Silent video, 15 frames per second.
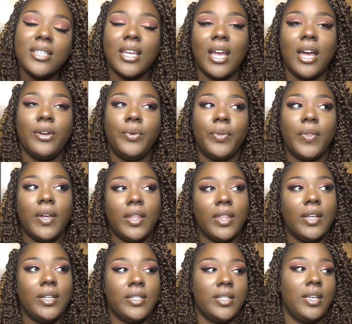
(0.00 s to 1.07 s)
Like, I don't think
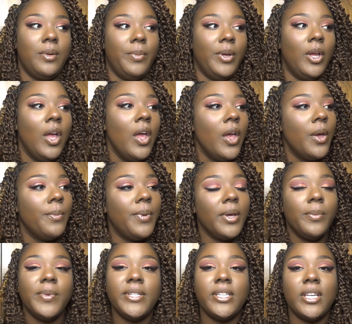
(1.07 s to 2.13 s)
that it's going to be
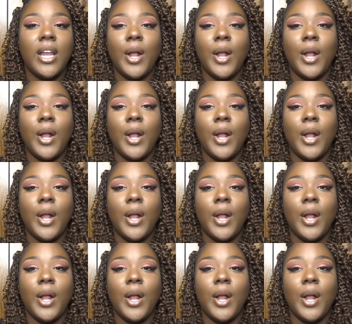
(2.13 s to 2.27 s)
pigmented.